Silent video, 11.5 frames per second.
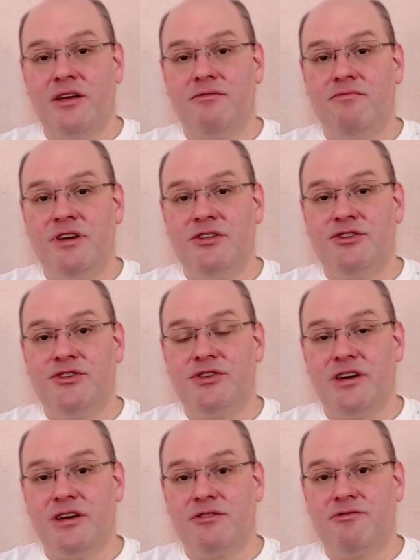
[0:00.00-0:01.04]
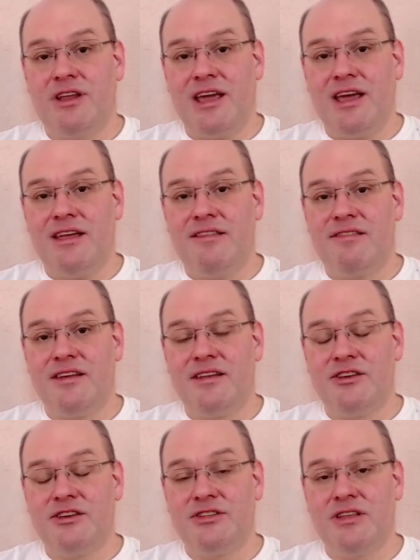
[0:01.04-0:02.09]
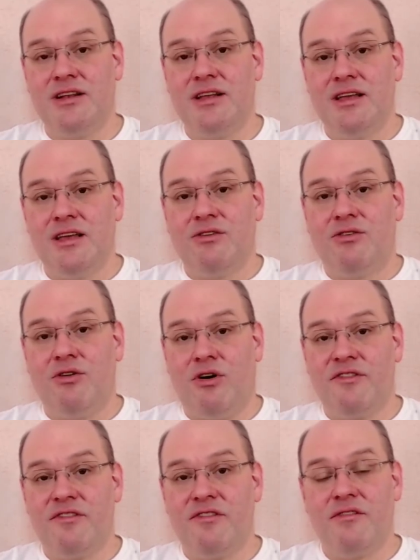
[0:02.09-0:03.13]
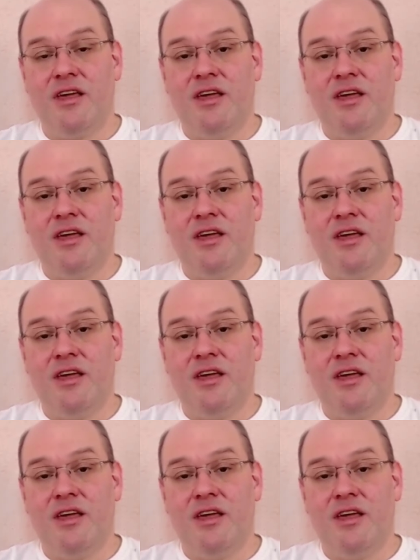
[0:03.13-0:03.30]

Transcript: which uh, creates additional costs.